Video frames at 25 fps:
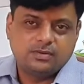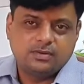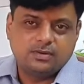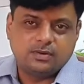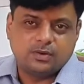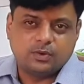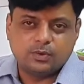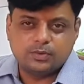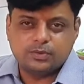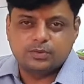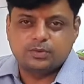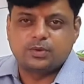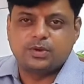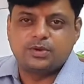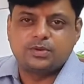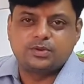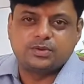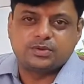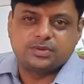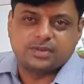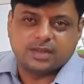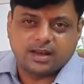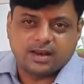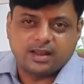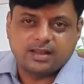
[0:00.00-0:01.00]
who's going to
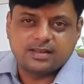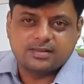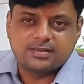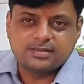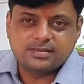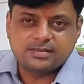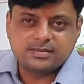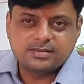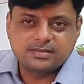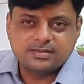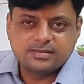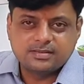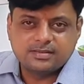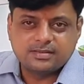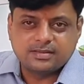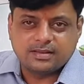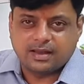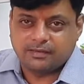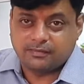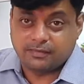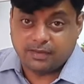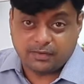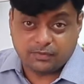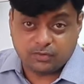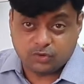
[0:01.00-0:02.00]
tell us? And
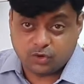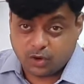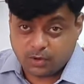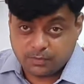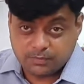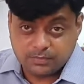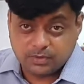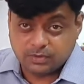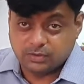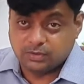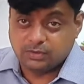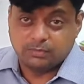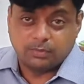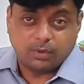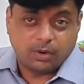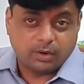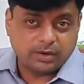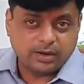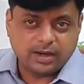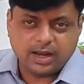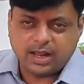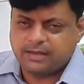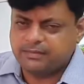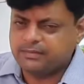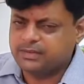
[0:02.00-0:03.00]
we have to observe the body
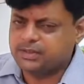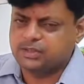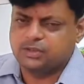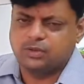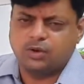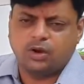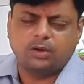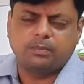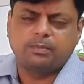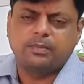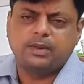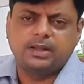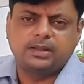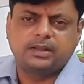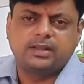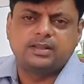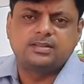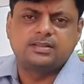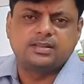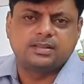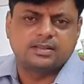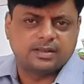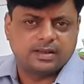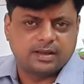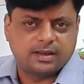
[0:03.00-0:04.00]
language, not many things are
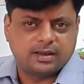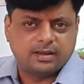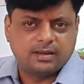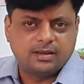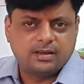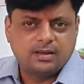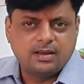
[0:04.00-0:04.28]
there.